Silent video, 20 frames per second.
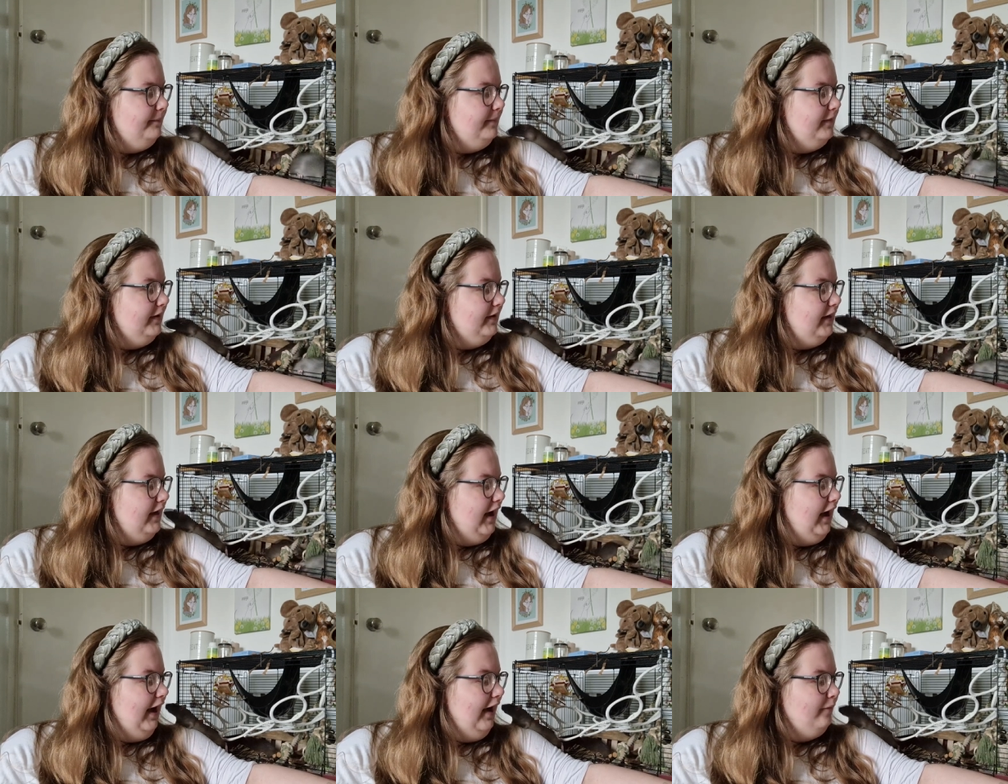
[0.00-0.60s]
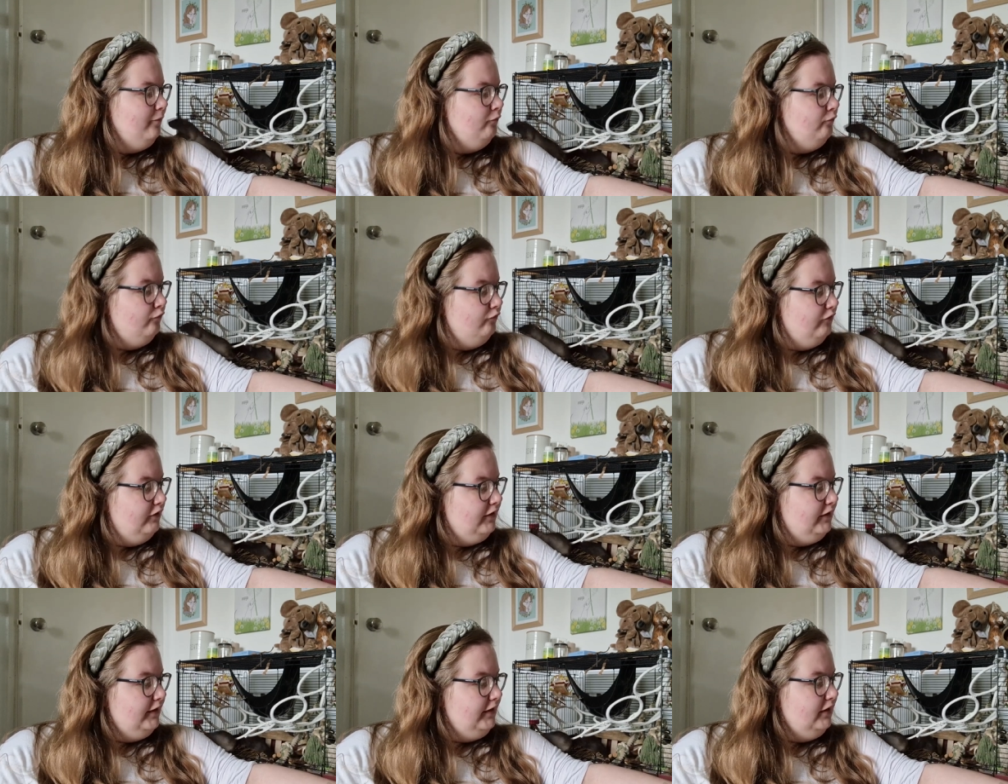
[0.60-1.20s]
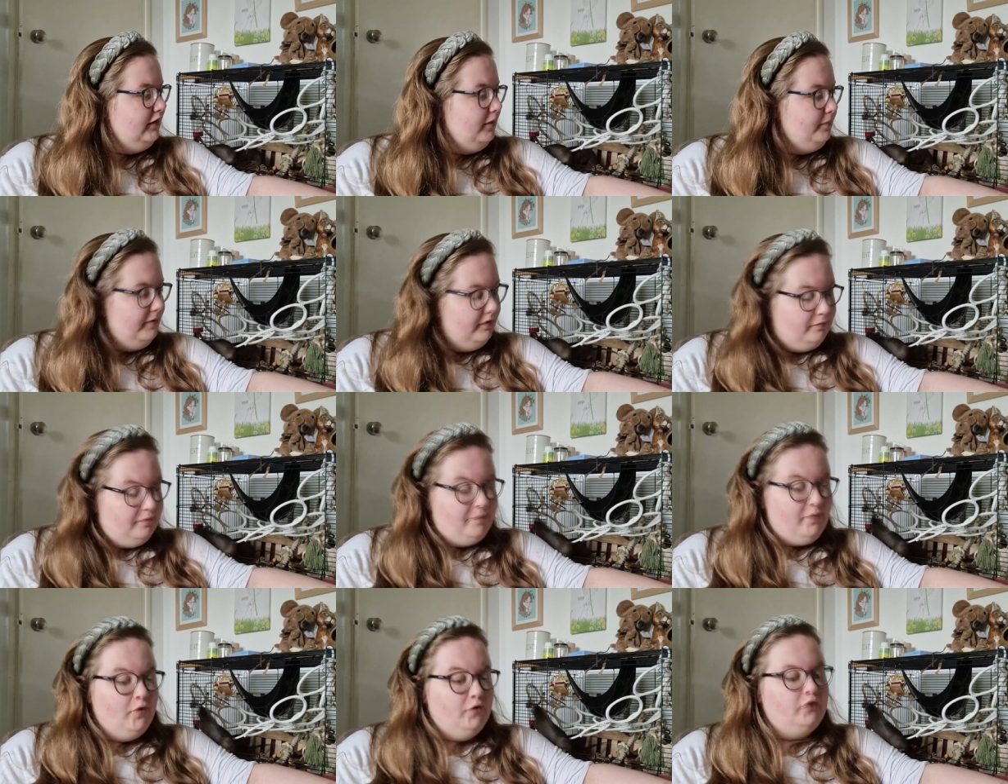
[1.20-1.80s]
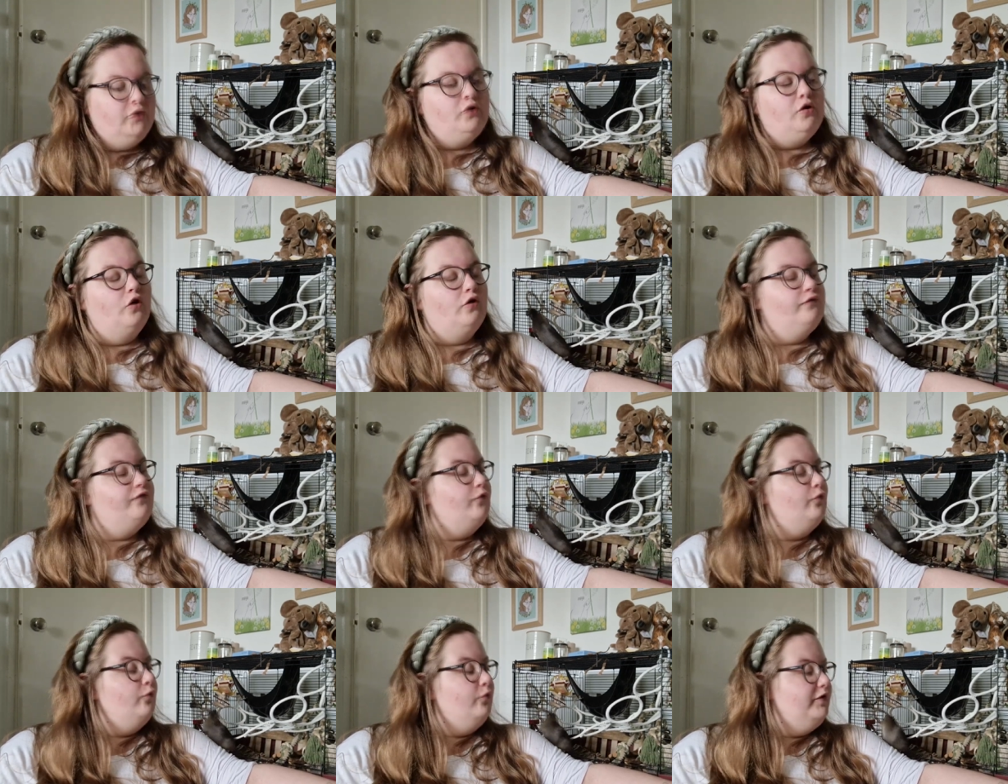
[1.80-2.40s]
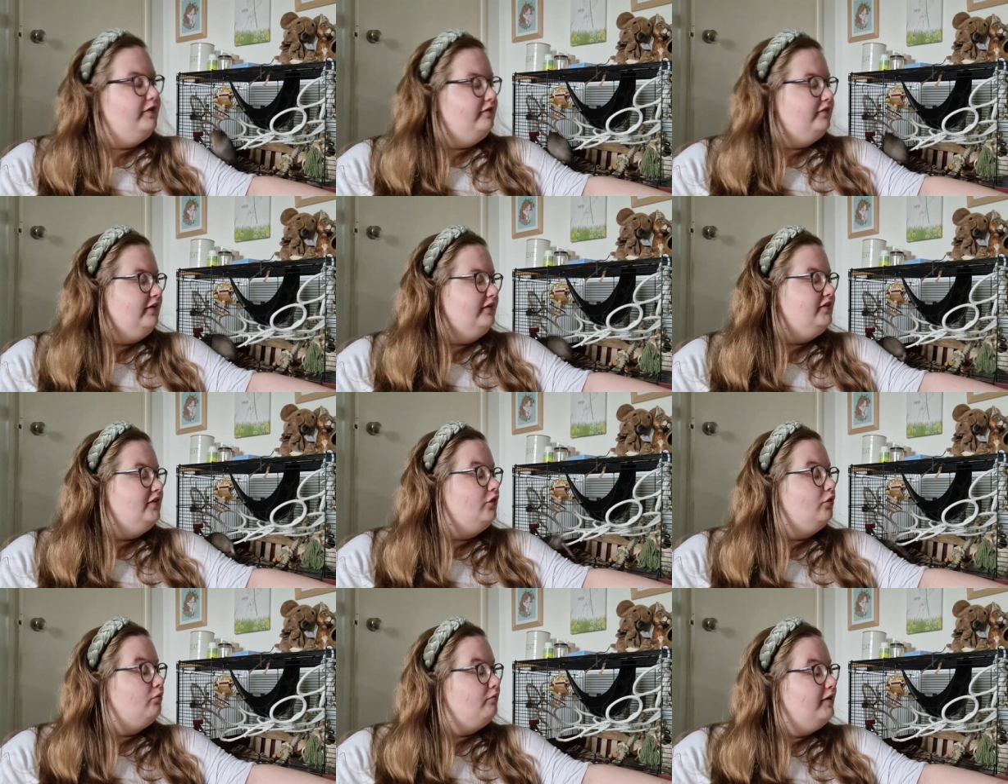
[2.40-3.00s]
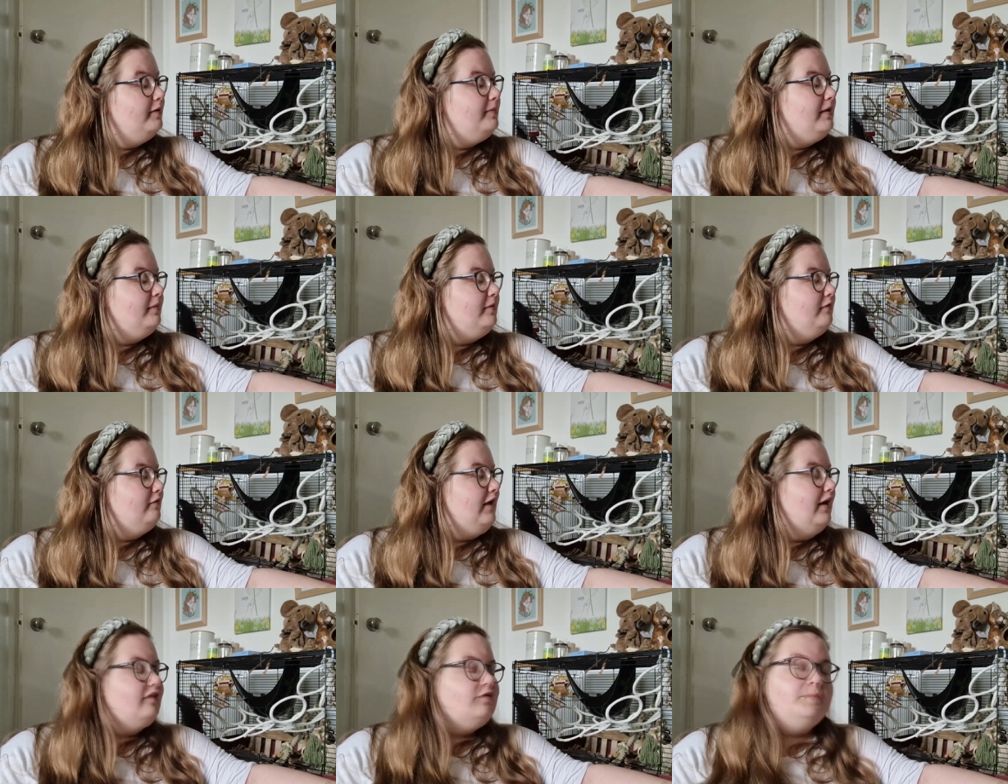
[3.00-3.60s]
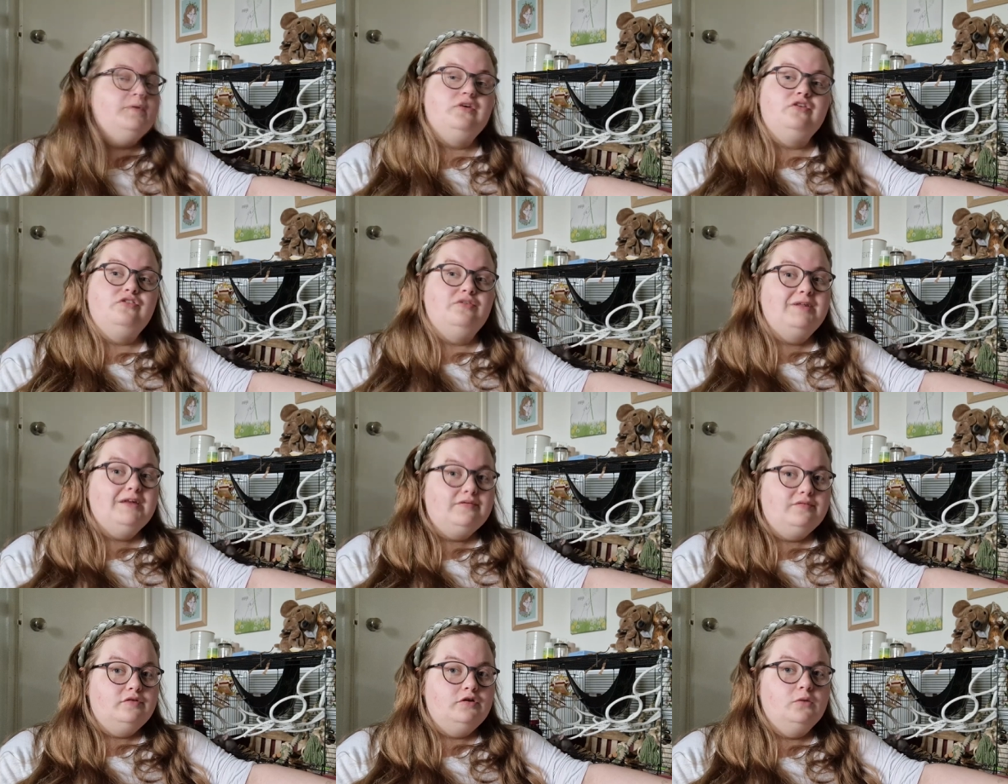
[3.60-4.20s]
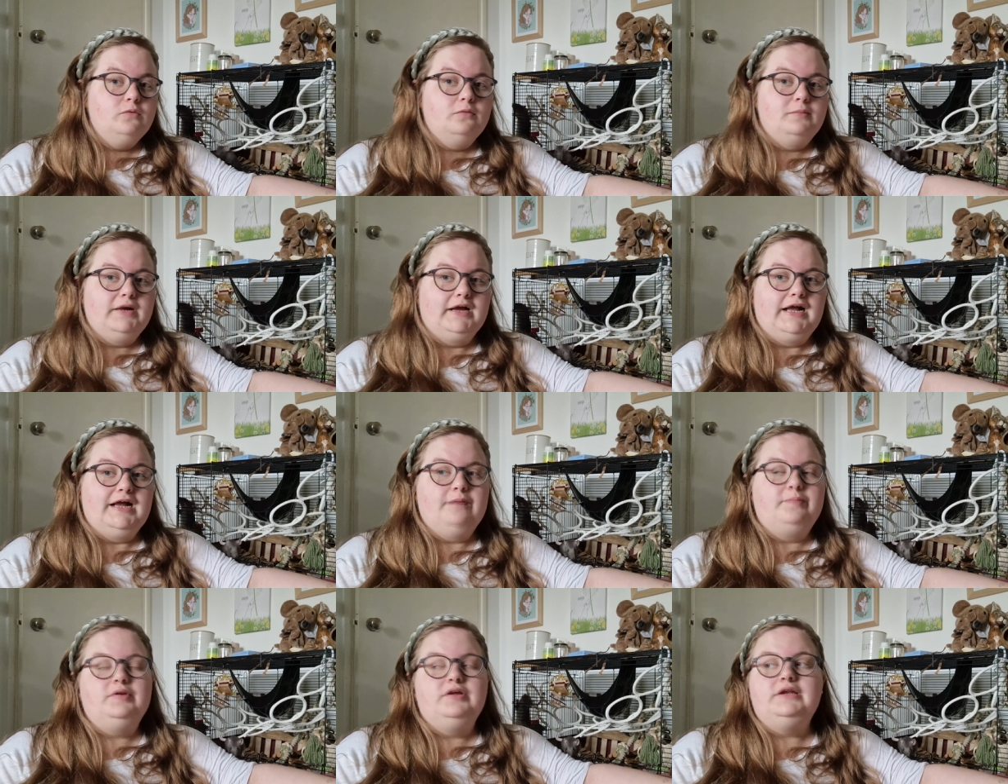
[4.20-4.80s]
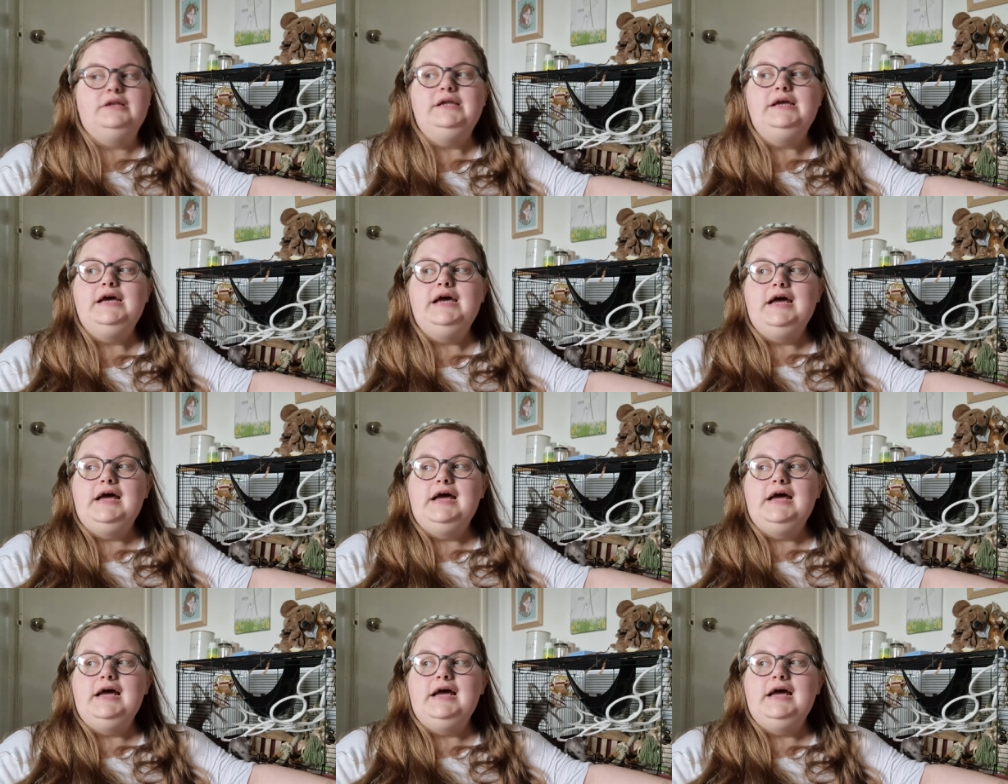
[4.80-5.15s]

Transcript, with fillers: But I'm really a big proponent of always getting three baby rats because you never know what might happen.